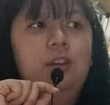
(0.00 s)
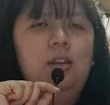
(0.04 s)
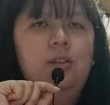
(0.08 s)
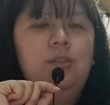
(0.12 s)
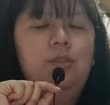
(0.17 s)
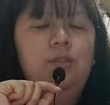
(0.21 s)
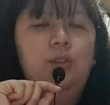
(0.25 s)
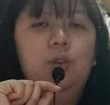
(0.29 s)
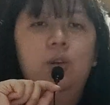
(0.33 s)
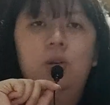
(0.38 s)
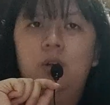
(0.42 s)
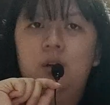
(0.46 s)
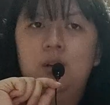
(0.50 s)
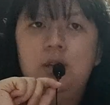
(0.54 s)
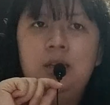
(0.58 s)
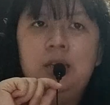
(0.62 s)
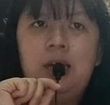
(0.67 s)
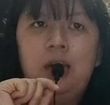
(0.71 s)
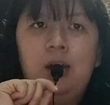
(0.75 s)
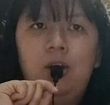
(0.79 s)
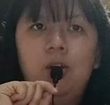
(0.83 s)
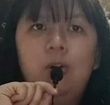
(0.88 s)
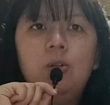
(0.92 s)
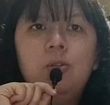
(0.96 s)
If you couldn't
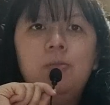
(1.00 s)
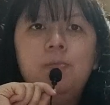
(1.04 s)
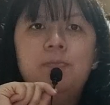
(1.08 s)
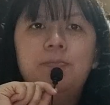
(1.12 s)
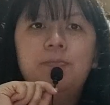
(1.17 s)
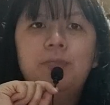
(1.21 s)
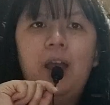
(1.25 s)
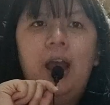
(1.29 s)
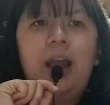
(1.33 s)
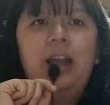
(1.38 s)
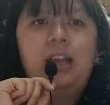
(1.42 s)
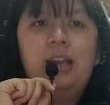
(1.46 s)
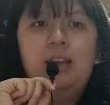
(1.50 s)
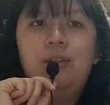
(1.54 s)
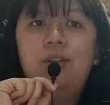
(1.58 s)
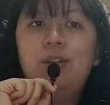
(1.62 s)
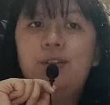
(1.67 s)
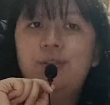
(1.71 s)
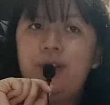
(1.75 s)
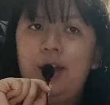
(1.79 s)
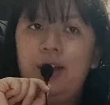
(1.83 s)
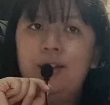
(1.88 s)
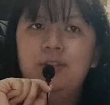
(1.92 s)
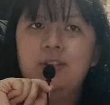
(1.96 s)
tell, I gave
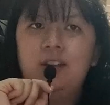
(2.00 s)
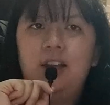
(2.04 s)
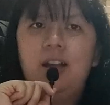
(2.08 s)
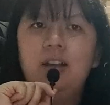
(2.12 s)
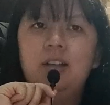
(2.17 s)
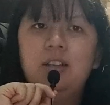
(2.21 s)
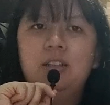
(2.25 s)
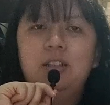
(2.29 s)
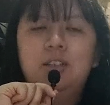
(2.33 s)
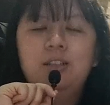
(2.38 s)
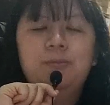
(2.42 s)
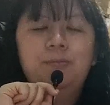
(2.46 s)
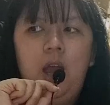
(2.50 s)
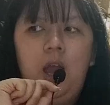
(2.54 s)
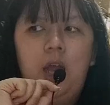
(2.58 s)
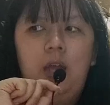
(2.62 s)
it 5 stars.